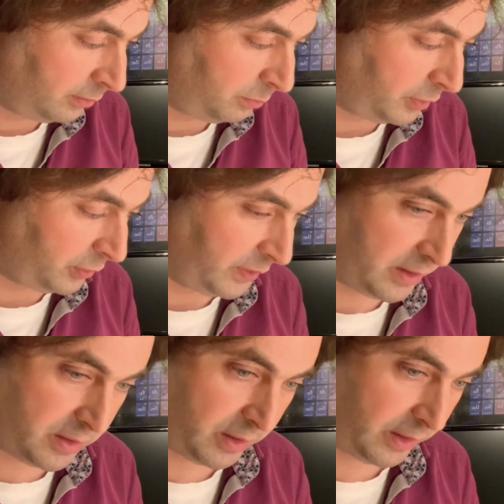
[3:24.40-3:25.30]
between
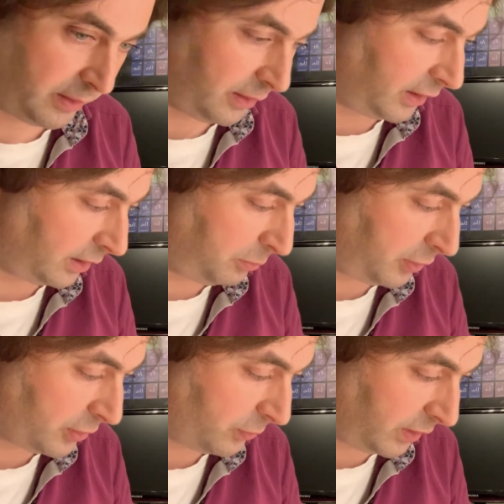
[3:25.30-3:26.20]
side I
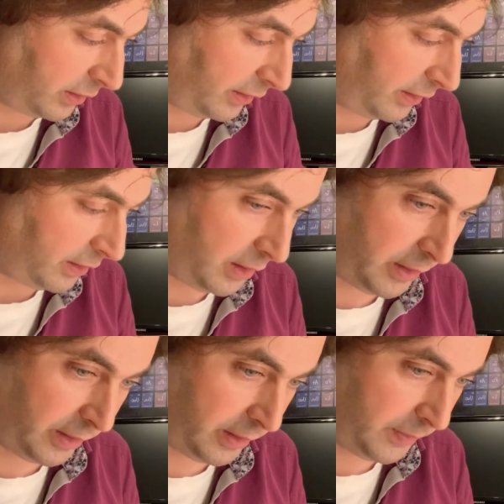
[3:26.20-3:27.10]
plus 1 and
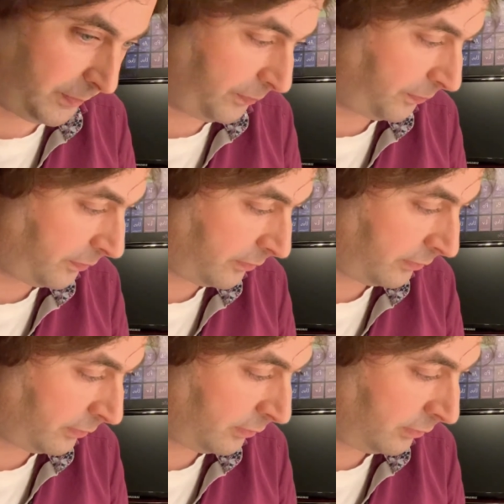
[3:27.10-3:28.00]
I,
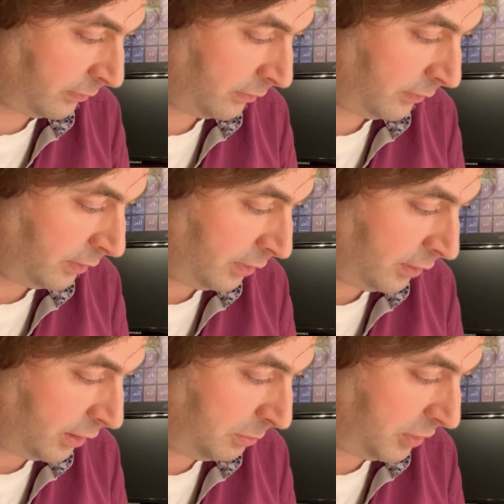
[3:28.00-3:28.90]

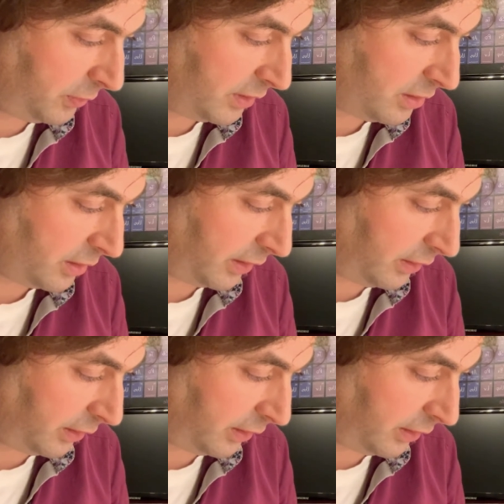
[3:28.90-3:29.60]
and between side